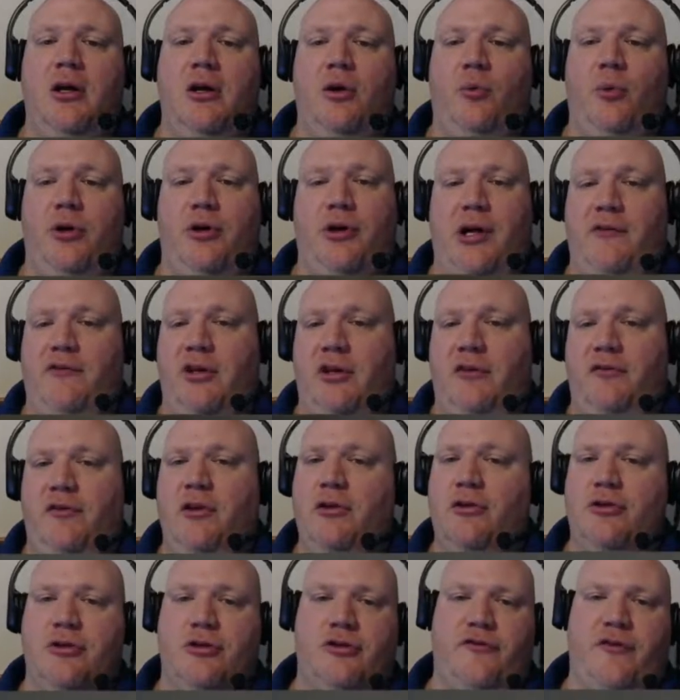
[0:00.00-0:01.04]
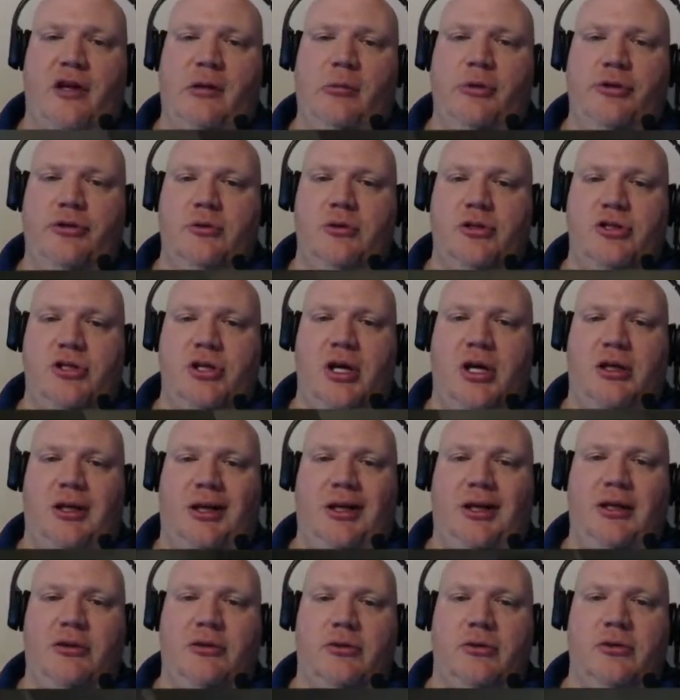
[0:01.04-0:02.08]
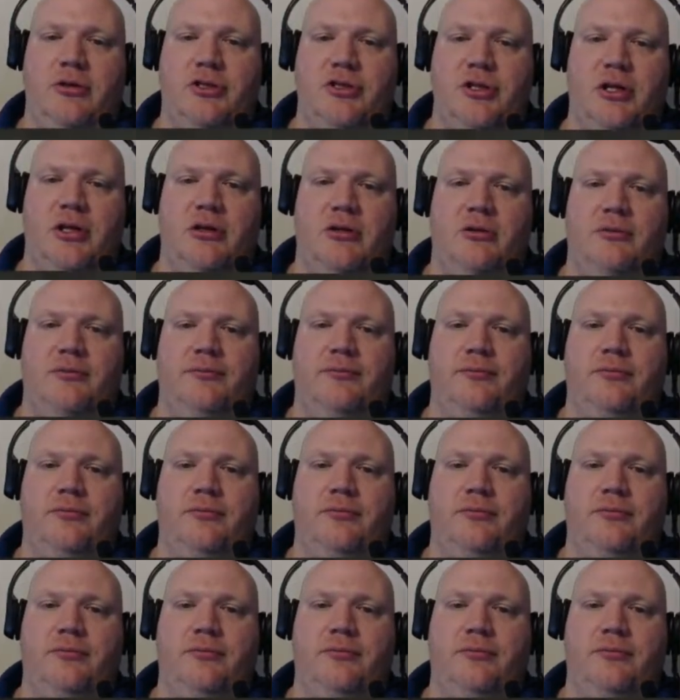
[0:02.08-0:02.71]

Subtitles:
we don't have any villagers available to us yet either, so